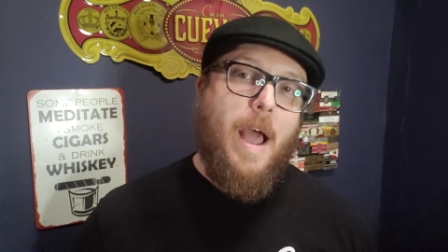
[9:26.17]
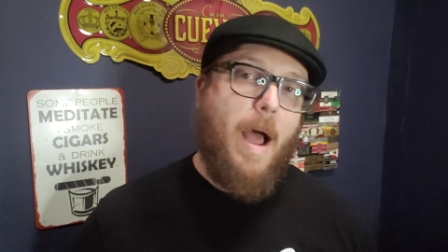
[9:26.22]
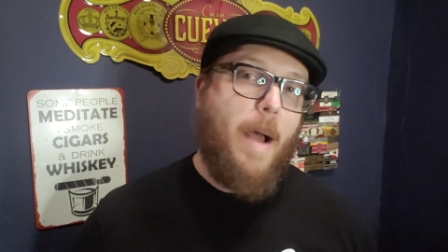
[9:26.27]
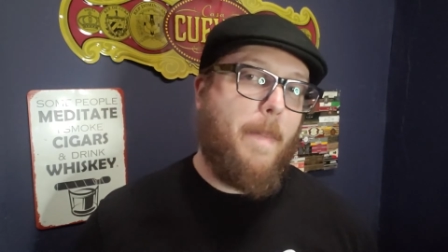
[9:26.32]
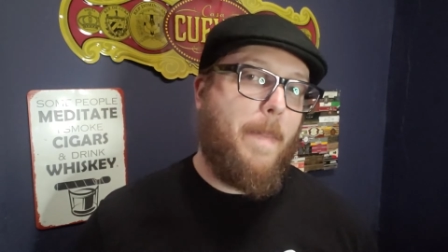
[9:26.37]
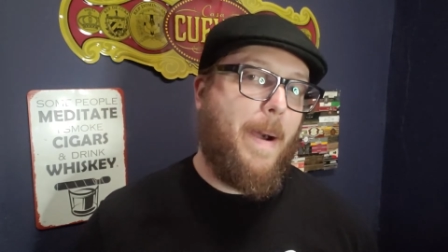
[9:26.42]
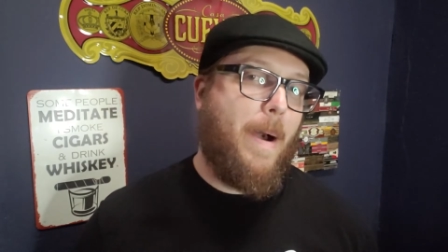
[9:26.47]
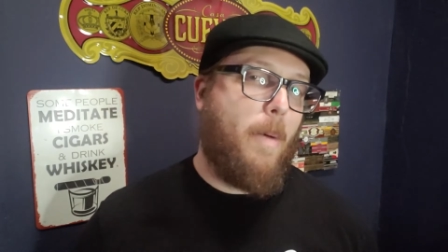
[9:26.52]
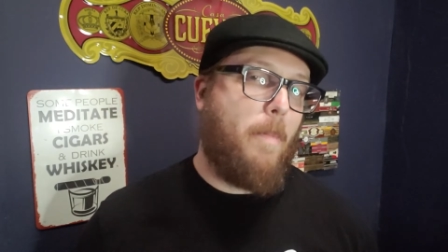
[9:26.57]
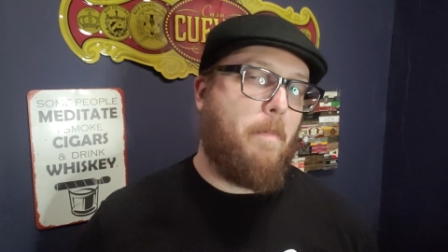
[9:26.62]

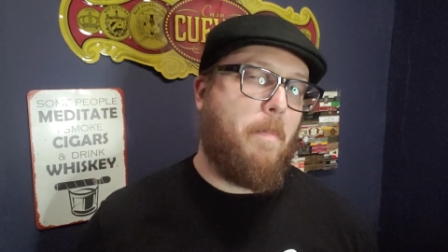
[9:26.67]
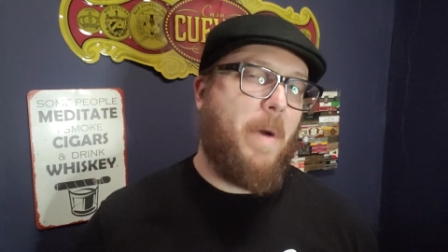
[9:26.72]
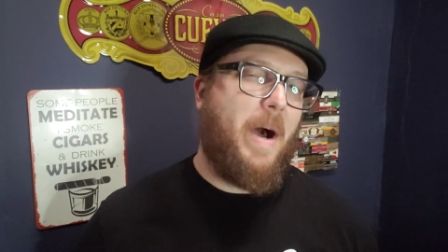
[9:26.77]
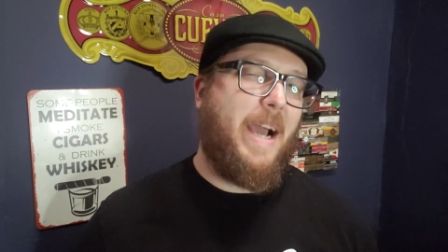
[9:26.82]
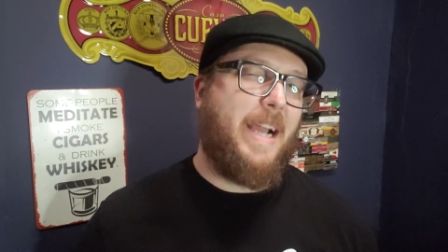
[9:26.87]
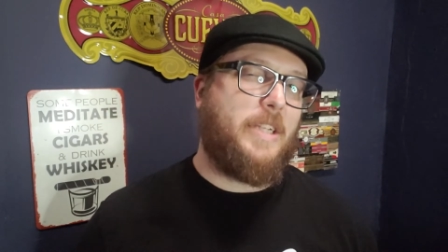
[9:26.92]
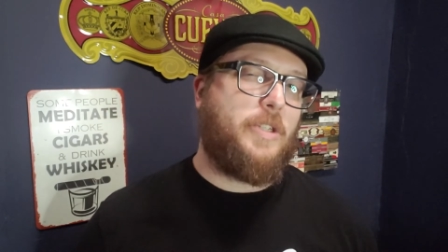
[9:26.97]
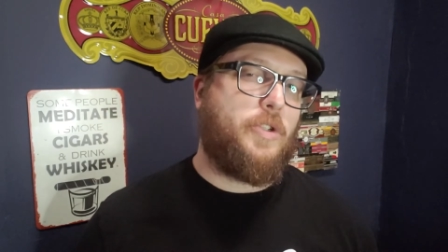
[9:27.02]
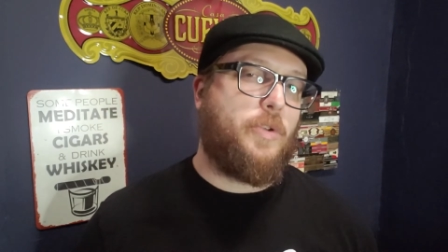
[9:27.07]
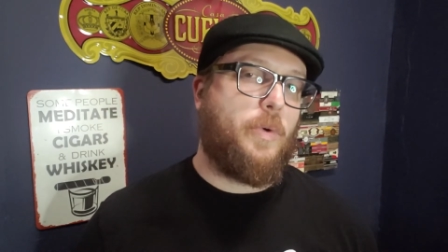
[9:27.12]
about
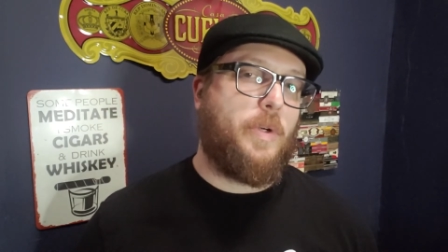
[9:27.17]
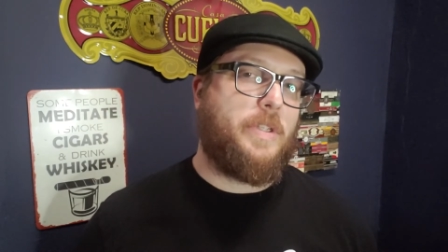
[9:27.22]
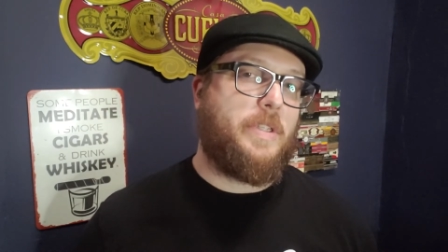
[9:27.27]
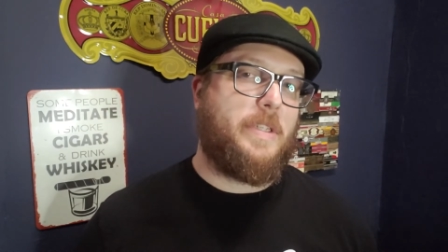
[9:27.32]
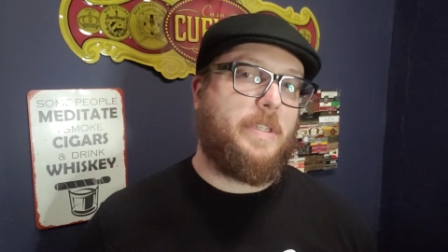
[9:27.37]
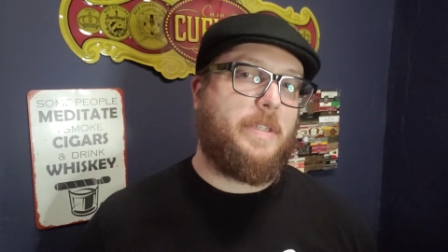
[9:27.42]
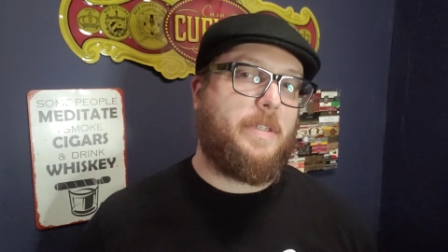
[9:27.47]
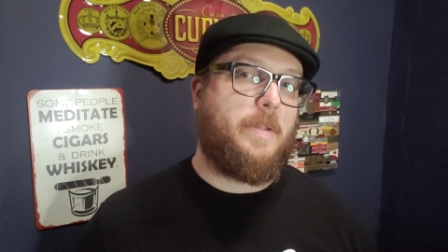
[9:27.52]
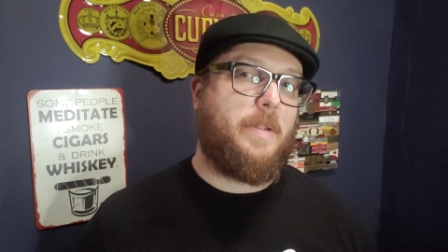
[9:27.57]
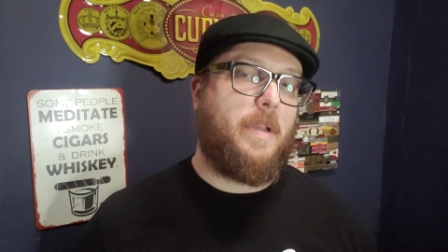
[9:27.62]
my
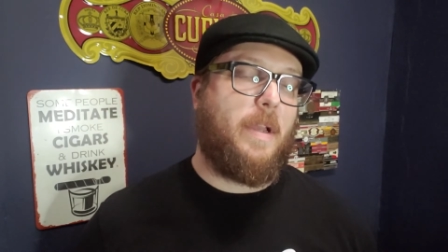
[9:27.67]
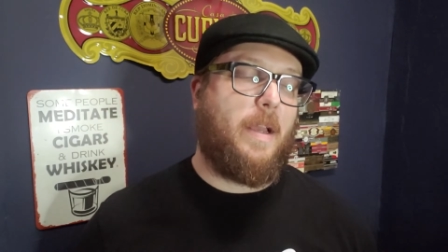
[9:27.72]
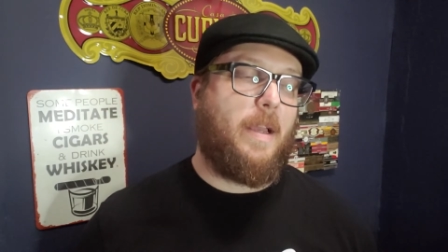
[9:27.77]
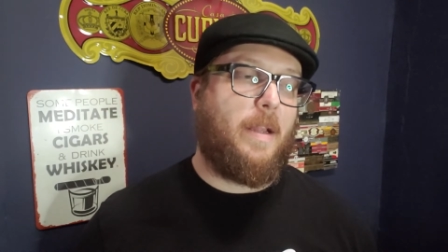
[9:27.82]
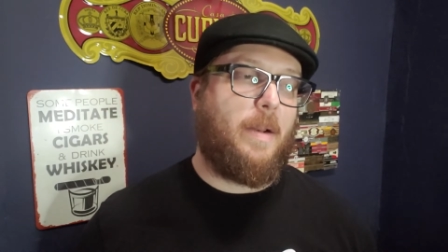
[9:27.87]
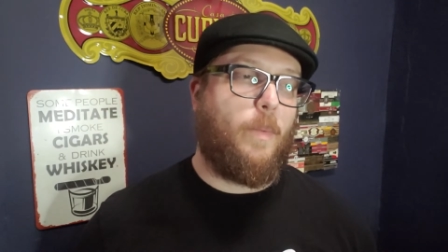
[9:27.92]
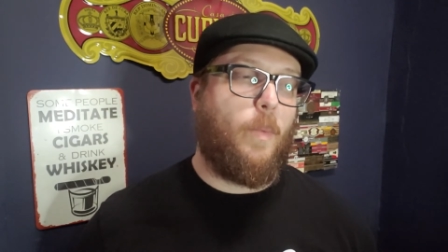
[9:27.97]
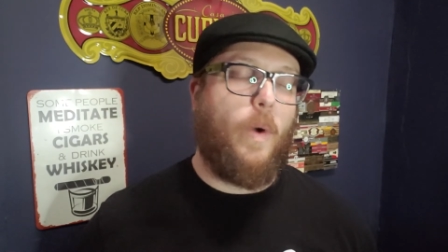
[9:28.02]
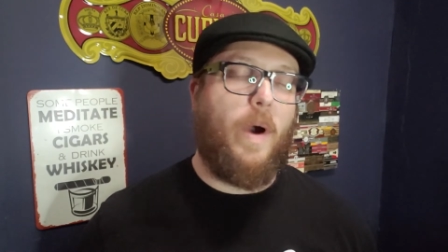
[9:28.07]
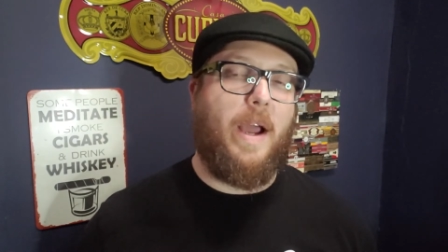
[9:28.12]
choices
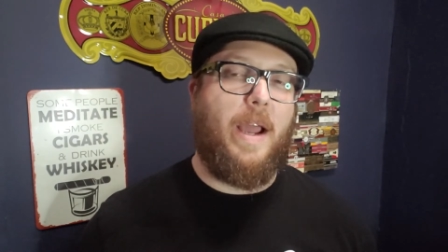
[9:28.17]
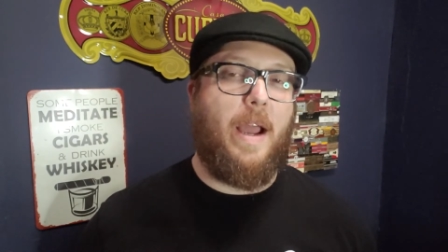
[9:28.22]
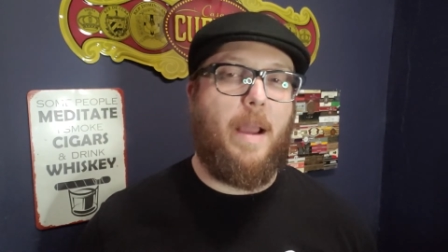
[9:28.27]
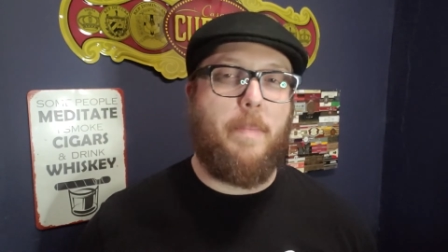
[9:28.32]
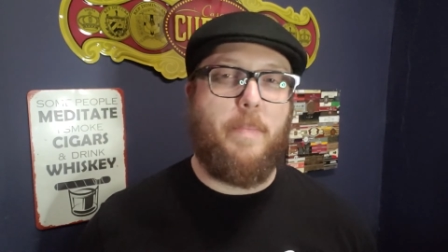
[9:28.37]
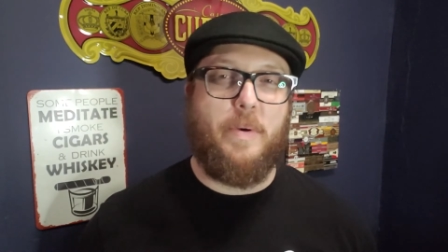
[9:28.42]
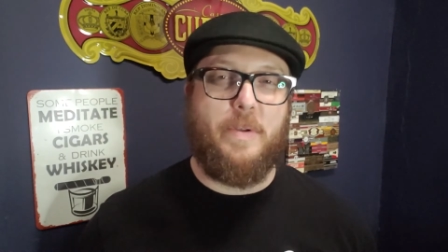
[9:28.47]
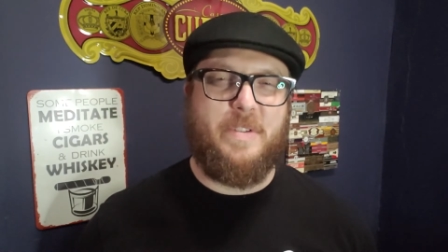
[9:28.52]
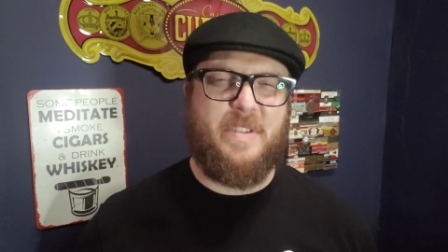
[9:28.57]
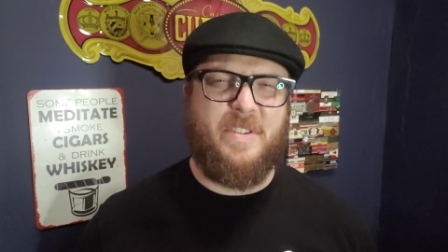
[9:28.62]
and why I
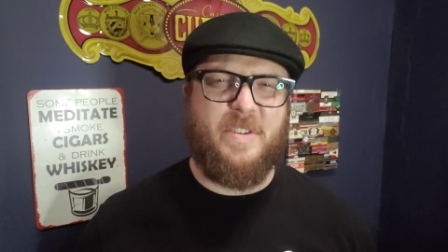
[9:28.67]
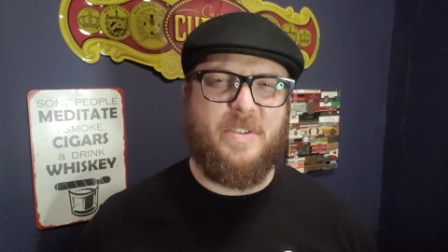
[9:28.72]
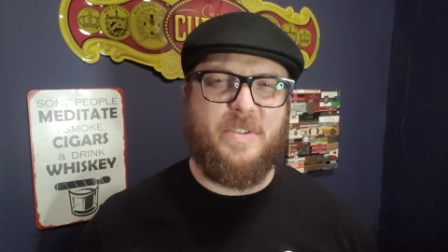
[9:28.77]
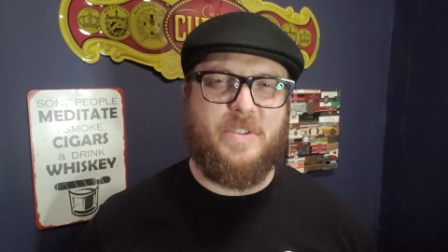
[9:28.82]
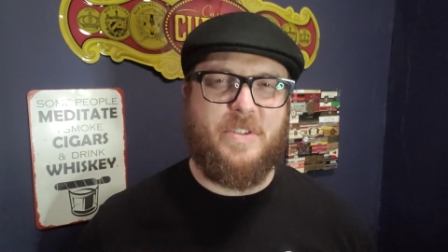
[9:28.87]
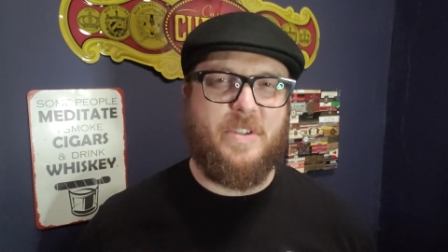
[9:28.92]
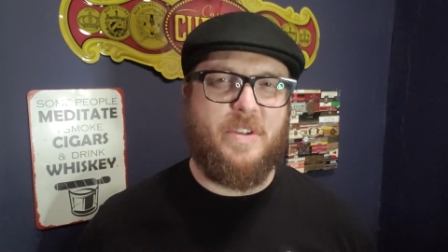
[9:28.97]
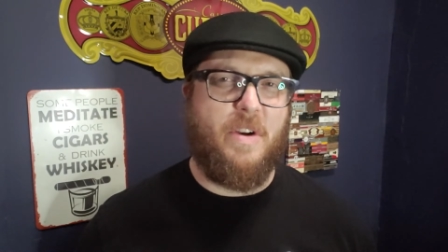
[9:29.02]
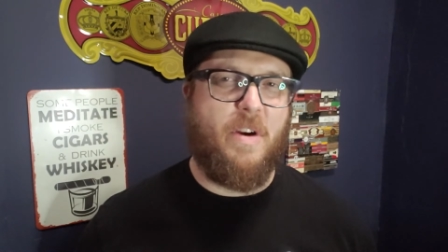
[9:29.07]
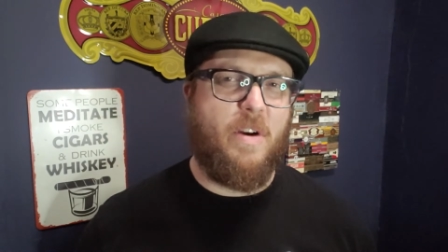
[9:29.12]
put certain
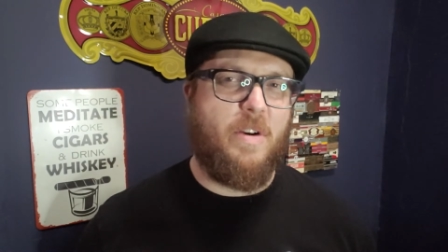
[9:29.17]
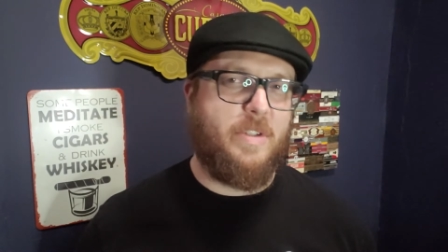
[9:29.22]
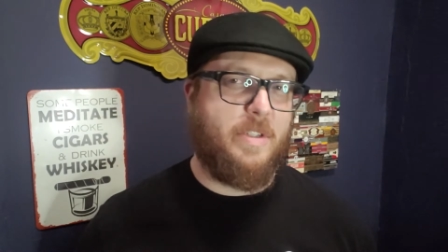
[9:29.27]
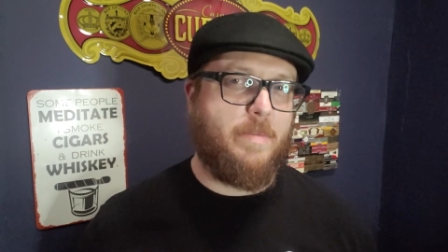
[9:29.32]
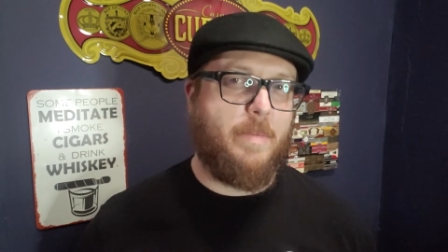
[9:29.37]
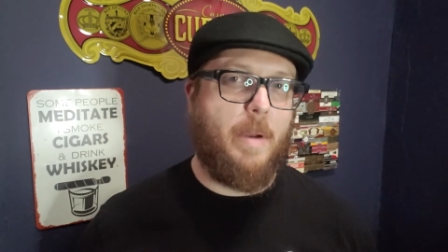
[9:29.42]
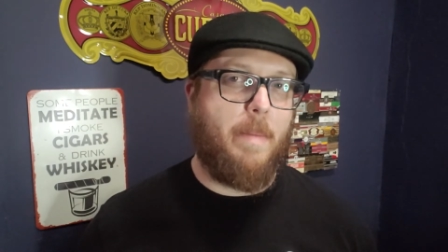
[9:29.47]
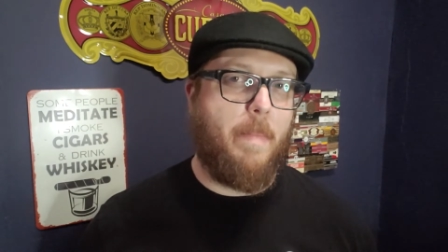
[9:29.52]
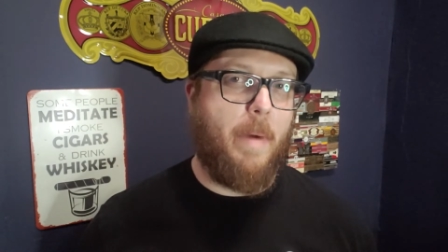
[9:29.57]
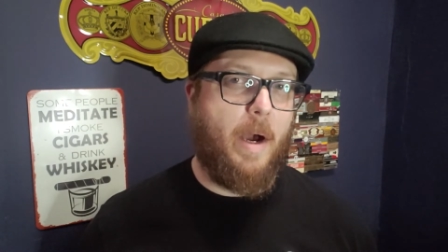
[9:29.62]
cigars
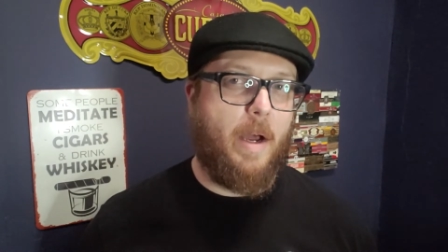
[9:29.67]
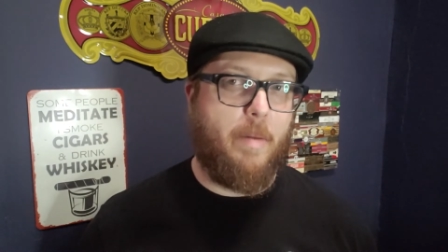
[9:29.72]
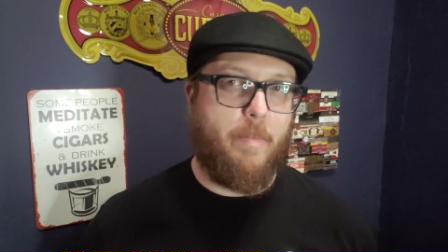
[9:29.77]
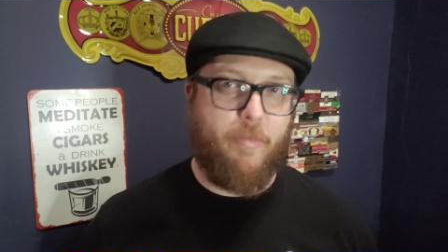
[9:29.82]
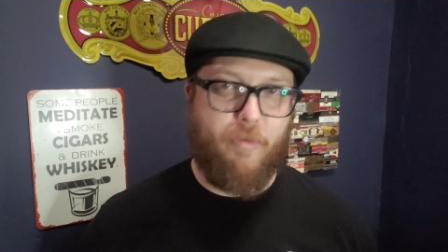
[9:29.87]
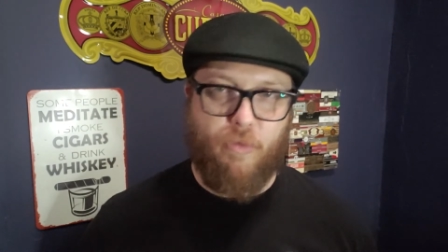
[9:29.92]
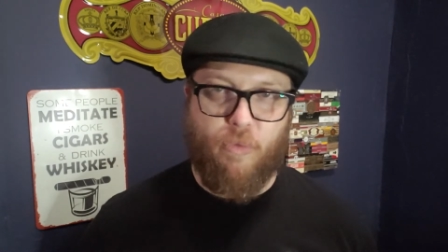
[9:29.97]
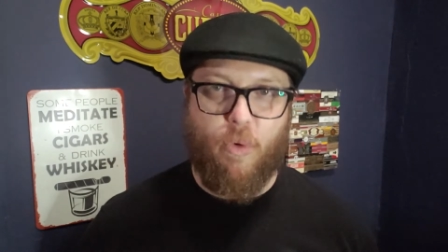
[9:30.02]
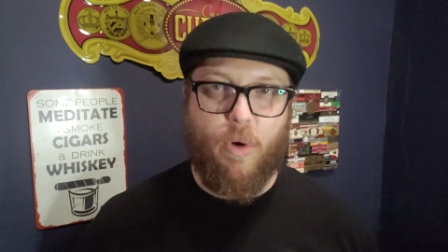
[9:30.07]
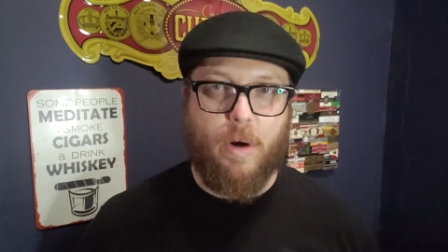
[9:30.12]
in my
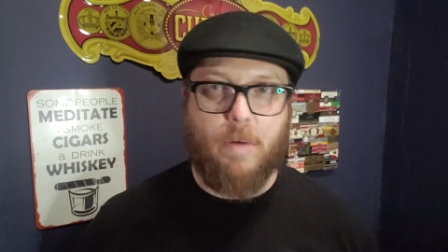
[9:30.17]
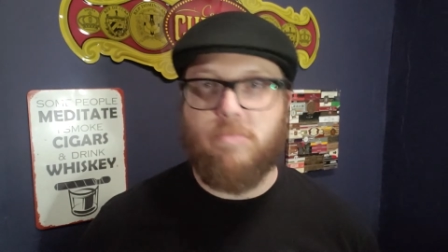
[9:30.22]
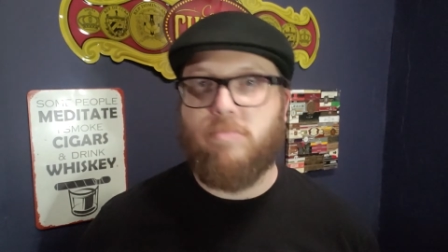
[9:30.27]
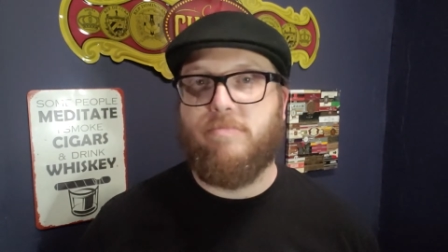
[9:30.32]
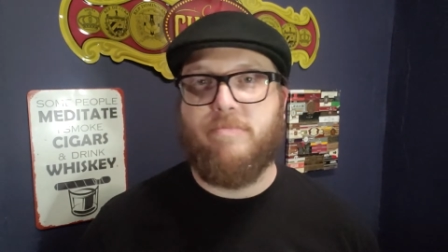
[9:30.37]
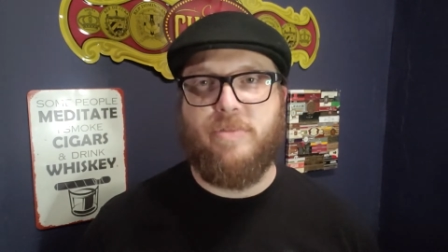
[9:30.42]
bottom drawer.